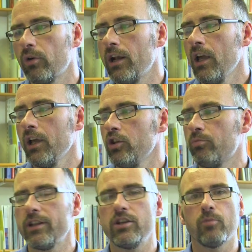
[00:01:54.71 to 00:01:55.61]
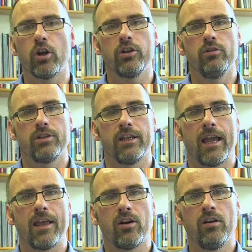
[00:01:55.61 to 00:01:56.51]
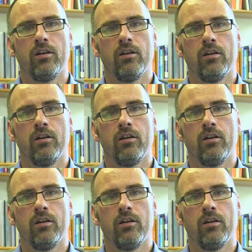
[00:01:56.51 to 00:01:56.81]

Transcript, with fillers: well, you bring these molecules together,